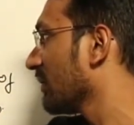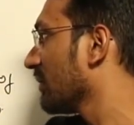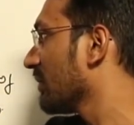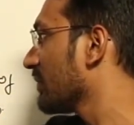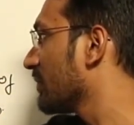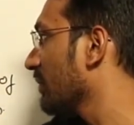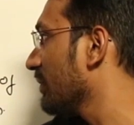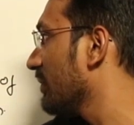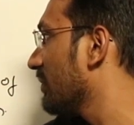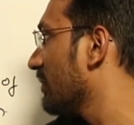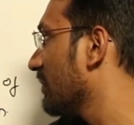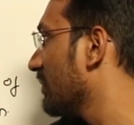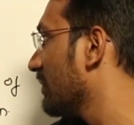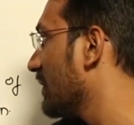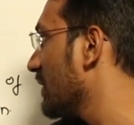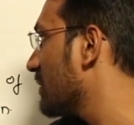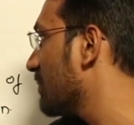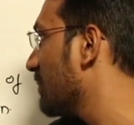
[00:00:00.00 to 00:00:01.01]
So
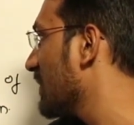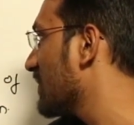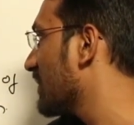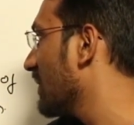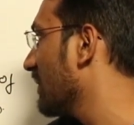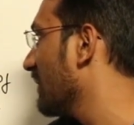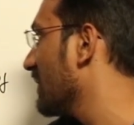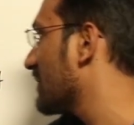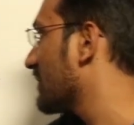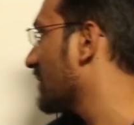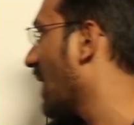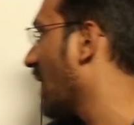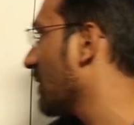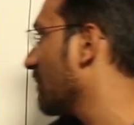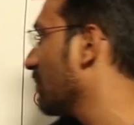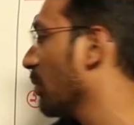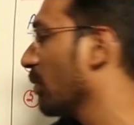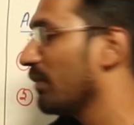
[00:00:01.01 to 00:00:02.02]
this piston will
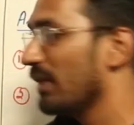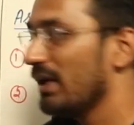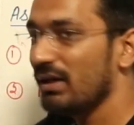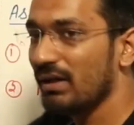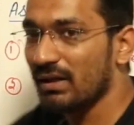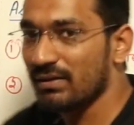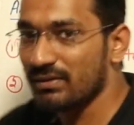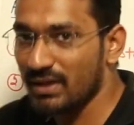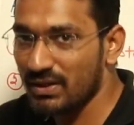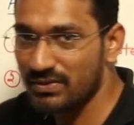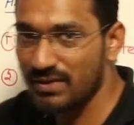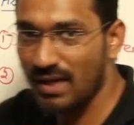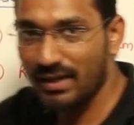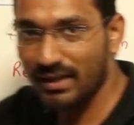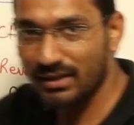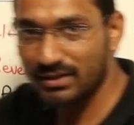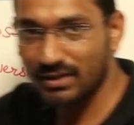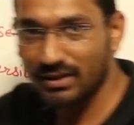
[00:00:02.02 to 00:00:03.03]
start moving in this
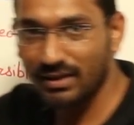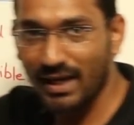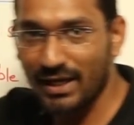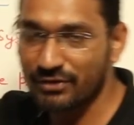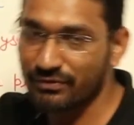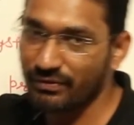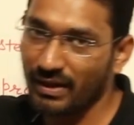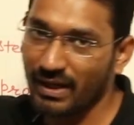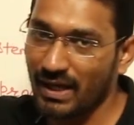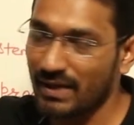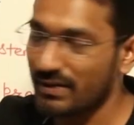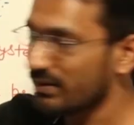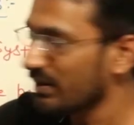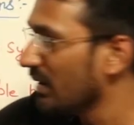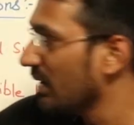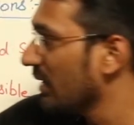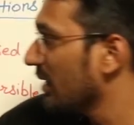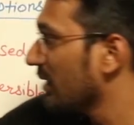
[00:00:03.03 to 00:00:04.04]
direction as far as